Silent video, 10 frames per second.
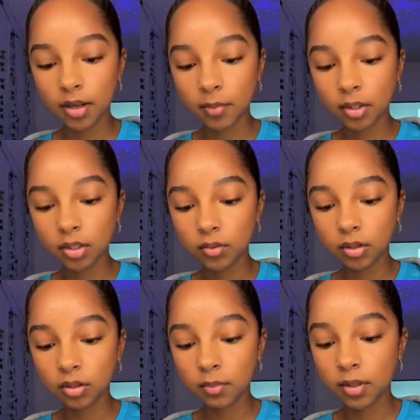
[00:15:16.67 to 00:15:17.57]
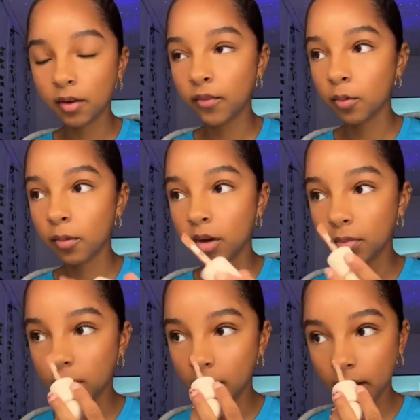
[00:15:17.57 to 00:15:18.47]
I am gonna do a little bit of the Rare
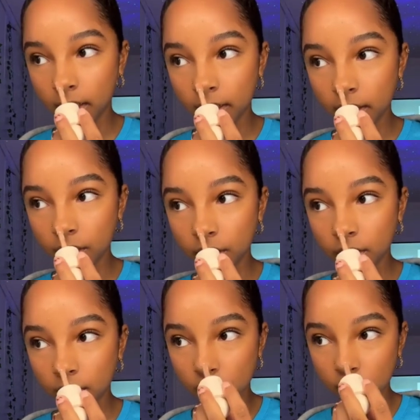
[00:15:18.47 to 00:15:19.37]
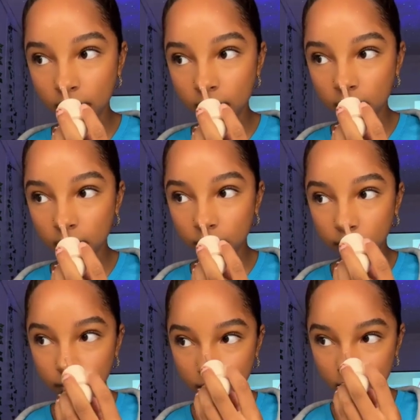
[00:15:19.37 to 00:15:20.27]
Beauty highlighter just on my
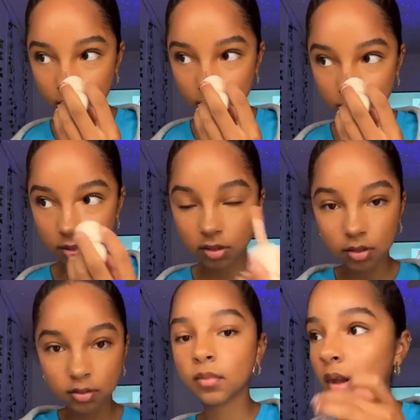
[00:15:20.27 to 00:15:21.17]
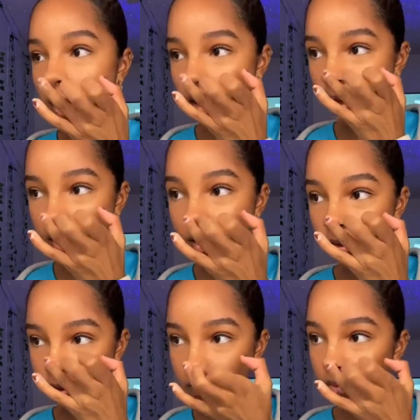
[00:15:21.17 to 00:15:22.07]
nose. I
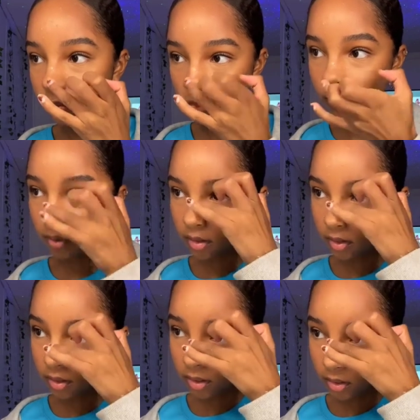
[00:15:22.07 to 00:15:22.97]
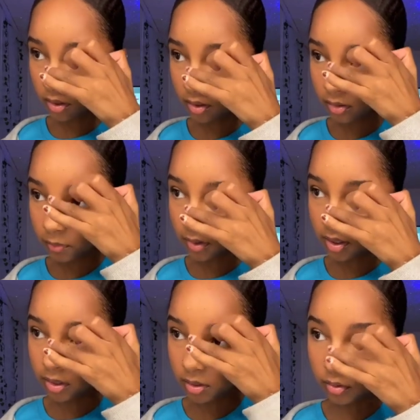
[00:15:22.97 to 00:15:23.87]
don't wanna
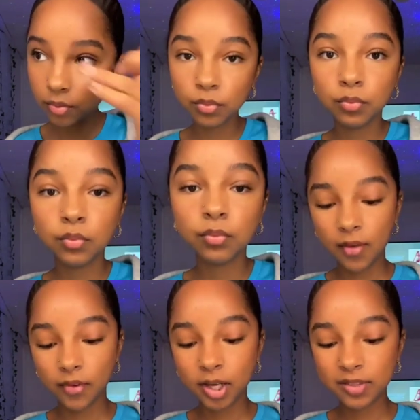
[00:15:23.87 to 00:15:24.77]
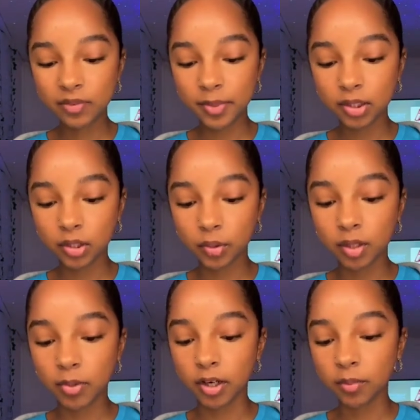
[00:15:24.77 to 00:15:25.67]
be you. Have you guys ever been to Dorney
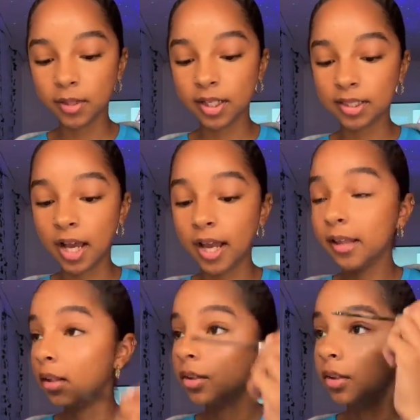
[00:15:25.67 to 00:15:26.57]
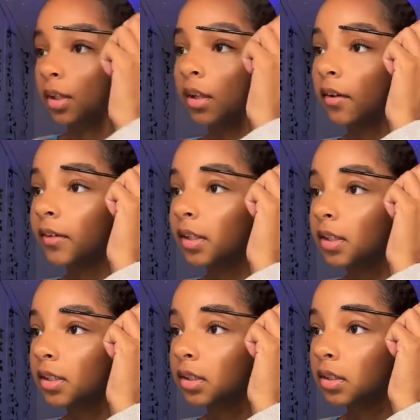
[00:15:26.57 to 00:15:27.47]
Park? Because I literally love it
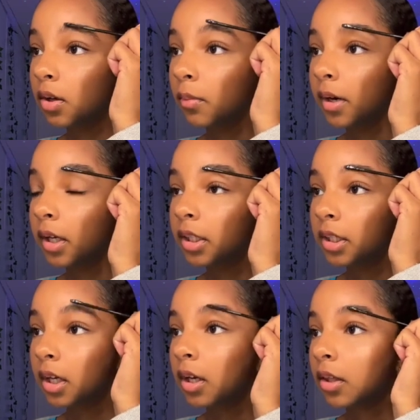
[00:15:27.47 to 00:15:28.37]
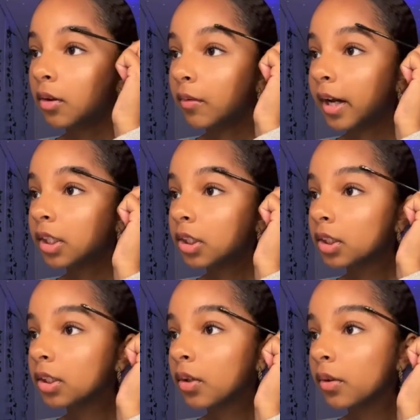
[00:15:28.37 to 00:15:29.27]
so much. The rides are
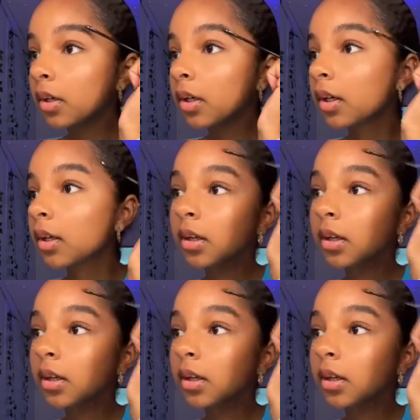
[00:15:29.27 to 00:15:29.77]
so good.